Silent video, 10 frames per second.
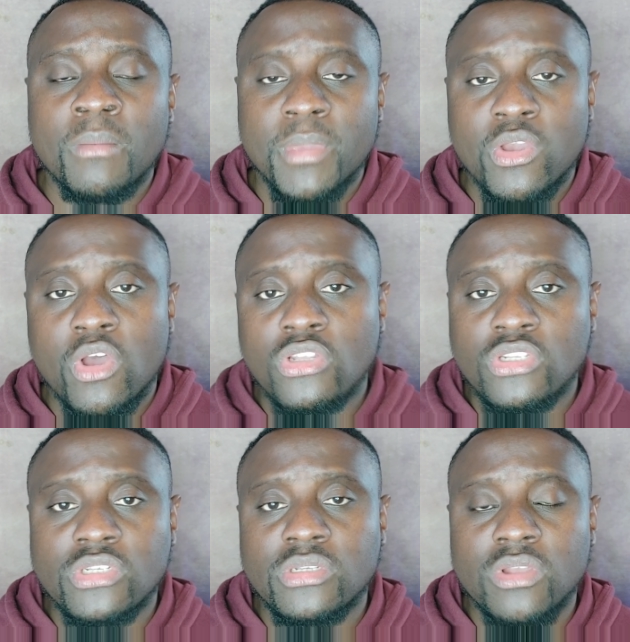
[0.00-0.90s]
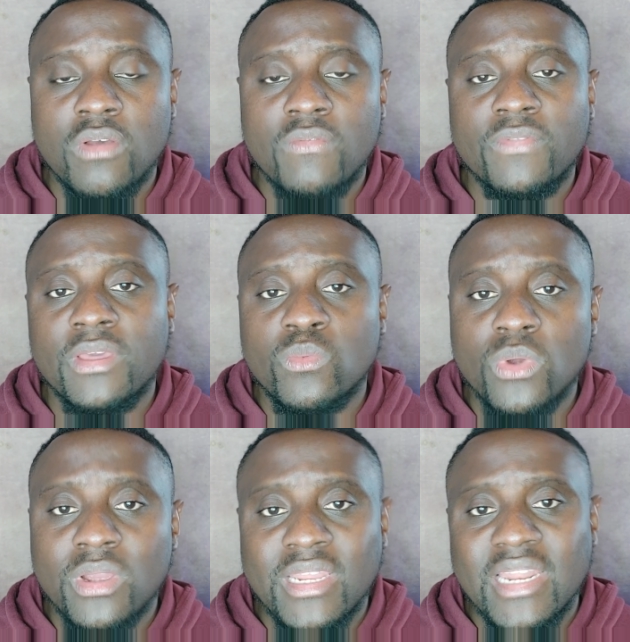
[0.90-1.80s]
because of the
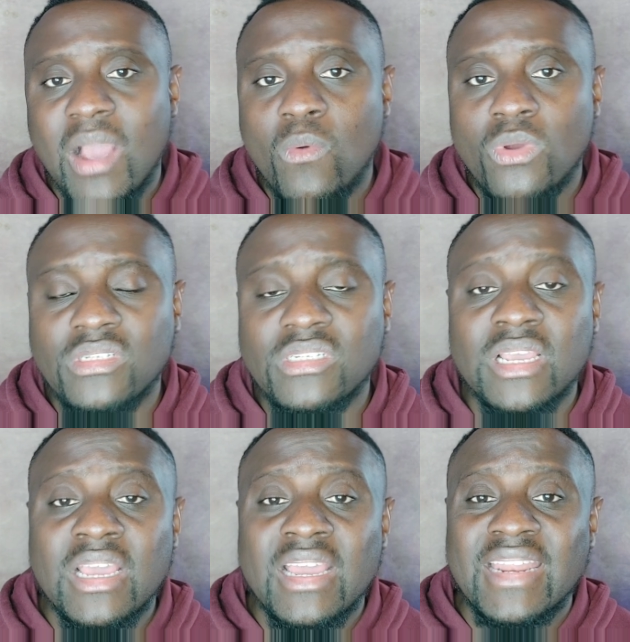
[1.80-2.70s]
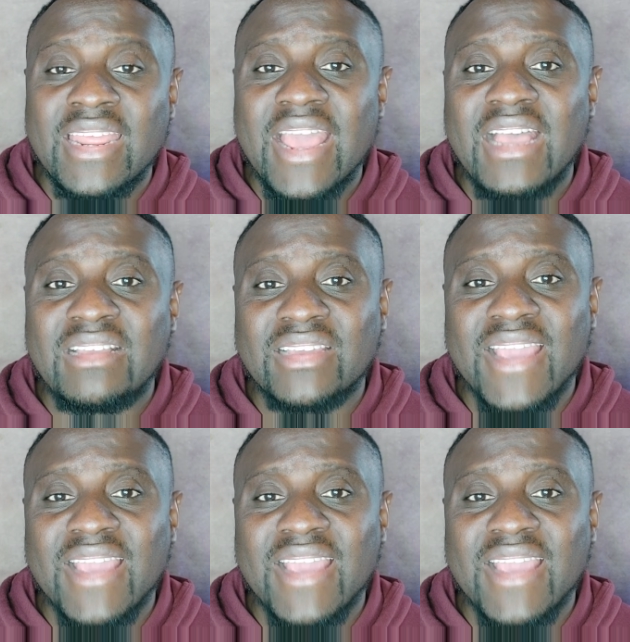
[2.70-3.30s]
working hours, they are